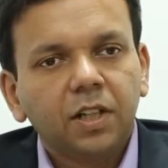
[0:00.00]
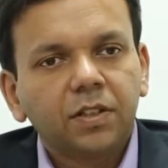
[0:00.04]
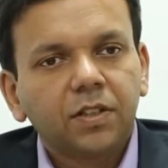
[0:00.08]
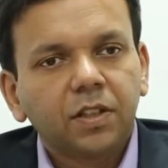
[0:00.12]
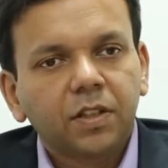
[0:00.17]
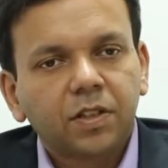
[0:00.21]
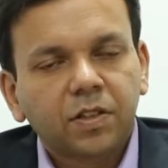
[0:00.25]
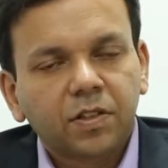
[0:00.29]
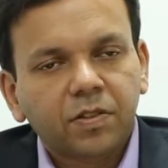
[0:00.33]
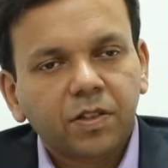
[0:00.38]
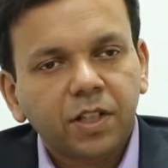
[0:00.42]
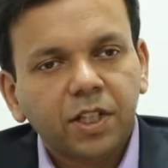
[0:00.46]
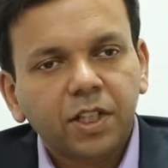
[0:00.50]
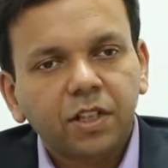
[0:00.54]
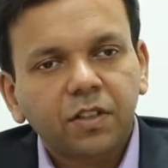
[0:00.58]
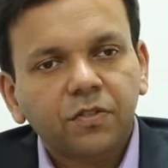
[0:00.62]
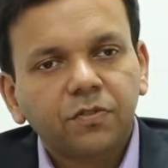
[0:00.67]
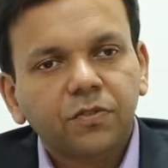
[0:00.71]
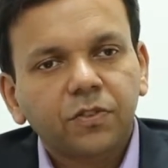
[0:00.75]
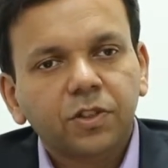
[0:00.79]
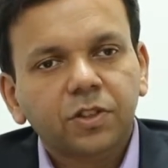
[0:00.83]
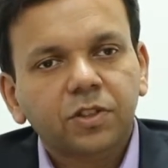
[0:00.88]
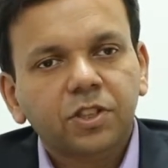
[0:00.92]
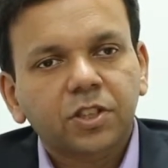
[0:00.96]
The trigger
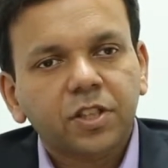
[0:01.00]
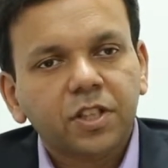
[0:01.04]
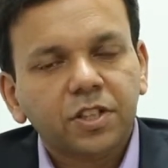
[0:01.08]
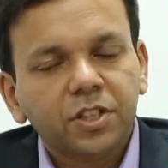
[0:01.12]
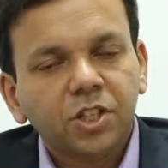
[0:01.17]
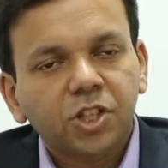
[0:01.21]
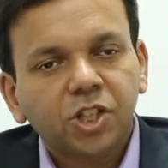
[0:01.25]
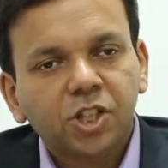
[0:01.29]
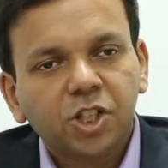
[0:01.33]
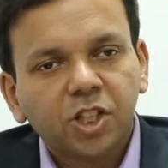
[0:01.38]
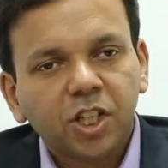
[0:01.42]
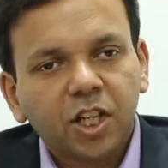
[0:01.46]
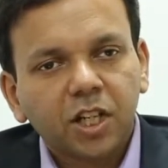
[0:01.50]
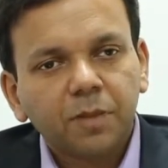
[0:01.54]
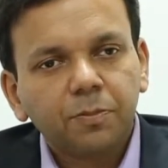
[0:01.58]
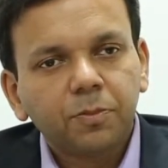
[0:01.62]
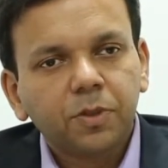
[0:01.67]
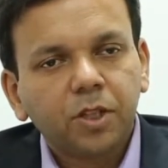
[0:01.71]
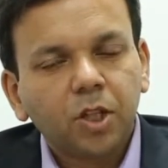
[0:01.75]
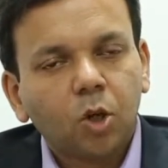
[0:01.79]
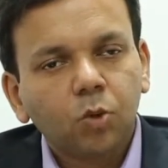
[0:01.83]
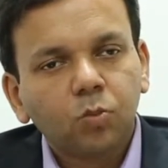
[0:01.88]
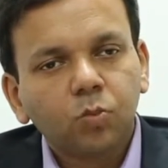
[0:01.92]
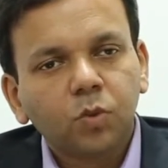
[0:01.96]
for such a
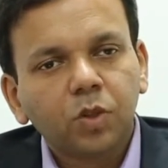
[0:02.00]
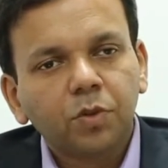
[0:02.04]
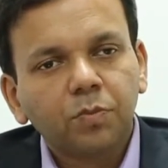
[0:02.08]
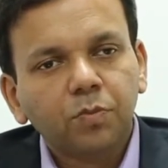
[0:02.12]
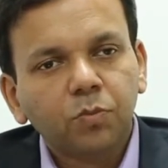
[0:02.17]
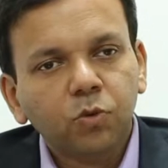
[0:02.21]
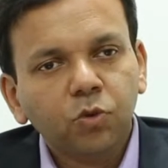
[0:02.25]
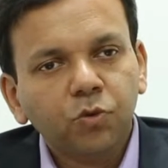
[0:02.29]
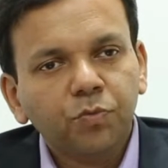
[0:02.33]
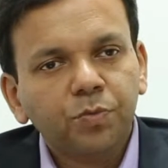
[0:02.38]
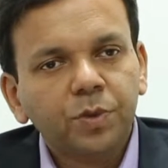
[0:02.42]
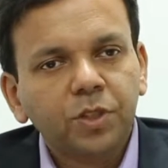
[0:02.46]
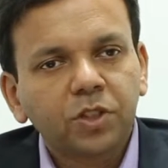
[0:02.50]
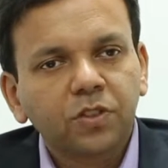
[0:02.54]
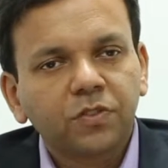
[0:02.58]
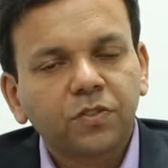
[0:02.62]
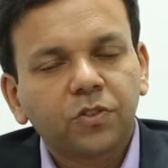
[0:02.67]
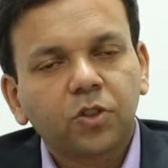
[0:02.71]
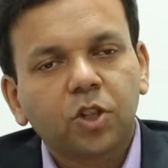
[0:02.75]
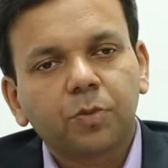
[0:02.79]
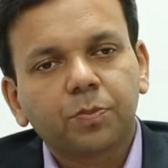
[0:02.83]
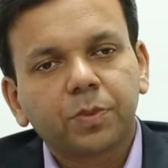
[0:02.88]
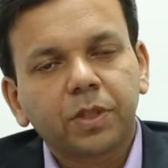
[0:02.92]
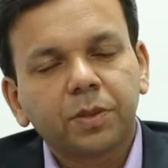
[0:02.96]
sharp downward movement of
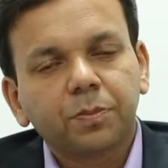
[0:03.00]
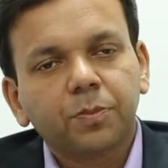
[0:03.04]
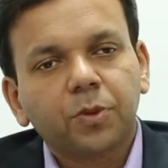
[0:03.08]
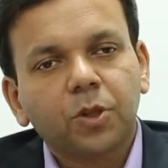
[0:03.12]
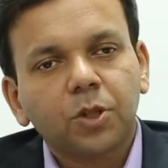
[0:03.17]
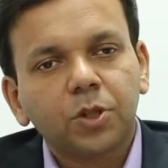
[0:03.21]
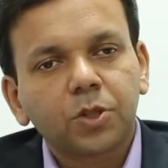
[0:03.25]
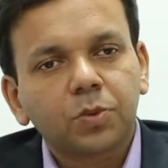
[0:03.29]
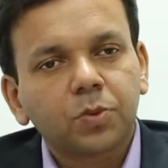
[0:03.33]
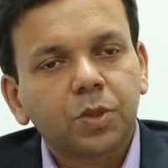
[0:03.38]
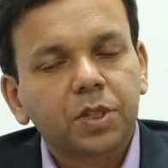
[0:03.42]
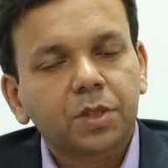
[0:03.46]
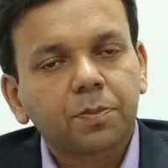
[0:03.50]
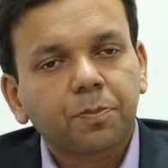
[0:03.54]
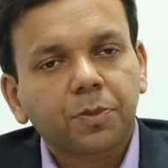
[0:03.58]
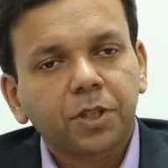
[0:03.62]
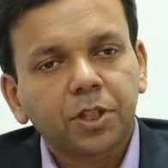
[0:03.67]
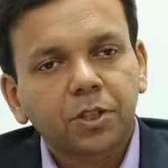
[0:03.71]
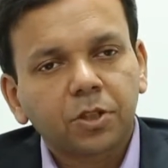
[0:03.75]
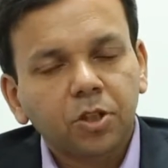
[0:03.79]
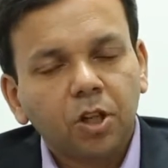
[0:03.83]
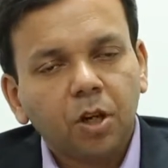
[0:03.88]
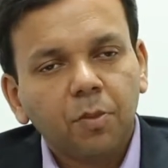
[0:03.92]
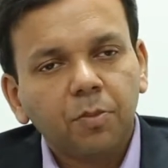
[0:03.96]
corporate bonds was
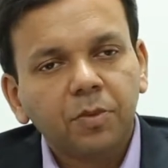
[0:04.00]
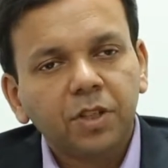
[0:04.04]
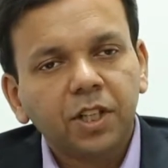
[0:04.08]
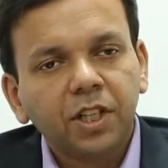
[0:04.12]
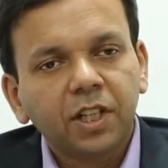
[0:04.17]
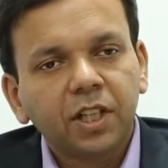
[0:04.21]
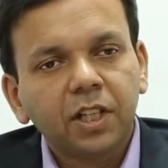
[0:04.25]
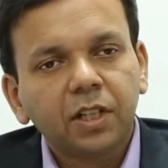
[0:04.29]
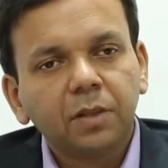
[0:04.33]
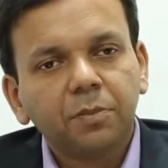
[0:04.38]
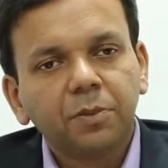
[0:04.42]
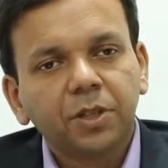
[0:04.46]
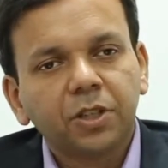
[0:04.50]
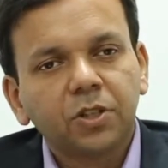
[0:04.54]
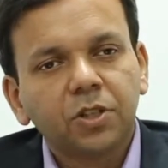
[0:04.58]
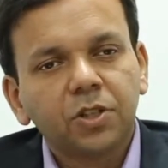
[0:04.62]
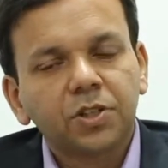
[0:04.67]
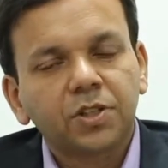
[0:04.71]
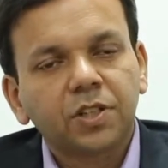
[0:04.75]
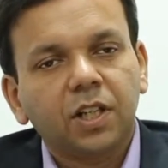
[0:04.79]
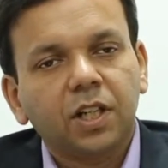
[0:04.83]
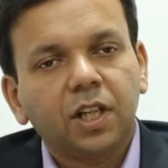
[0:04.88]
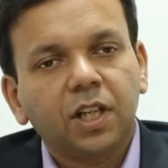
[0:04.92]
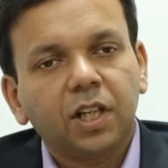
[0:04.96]
predominantly
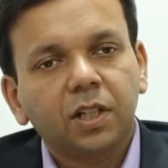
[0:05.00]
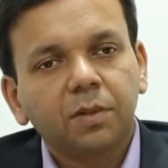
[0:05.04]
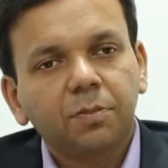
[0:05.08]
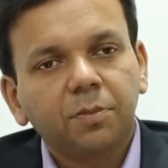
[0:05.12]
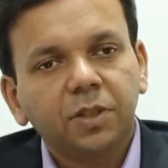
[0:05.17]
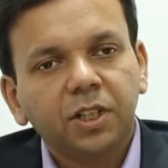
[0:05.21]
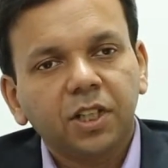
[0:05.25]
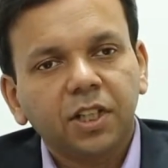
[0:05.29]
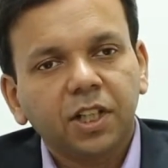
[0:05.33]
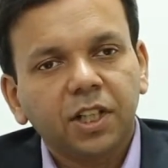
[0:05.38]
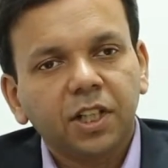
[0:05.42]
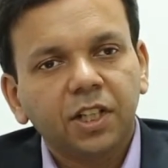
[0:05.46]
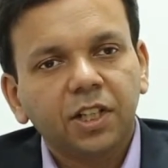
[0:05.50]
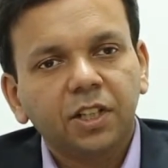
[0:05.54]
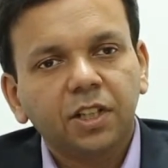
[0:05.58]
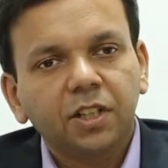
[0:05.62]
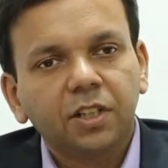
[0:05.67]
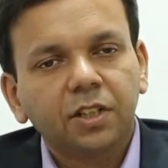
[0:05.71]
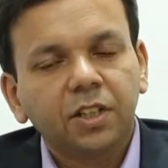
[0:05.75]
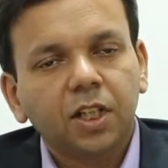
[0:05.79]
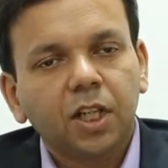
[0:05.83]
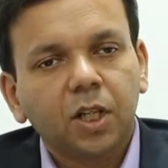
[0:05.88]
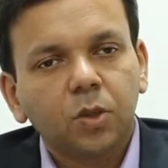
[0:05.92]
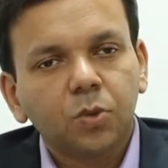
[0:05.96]
because RBI
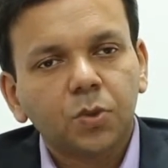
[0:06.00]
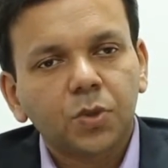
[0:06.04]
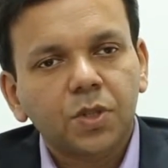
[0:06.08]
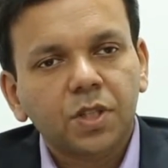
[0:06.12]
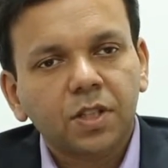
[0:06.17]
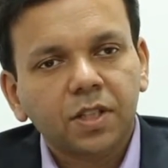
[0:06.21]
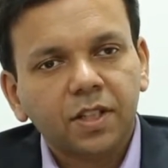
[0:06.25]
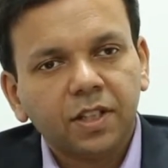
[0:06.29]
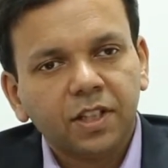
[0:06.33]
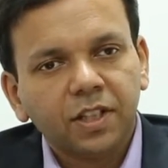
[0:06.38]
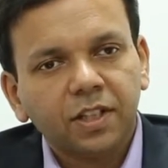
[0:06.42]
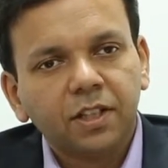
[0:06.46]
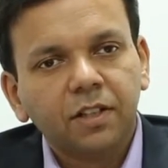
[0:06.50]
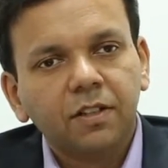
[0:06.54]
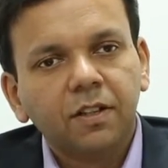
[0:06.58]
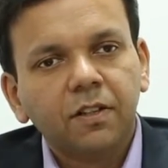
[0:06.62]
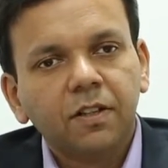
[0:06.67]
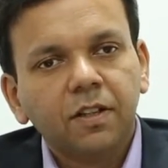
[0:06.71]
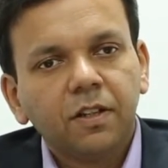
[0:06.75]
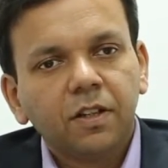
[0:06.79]
announced a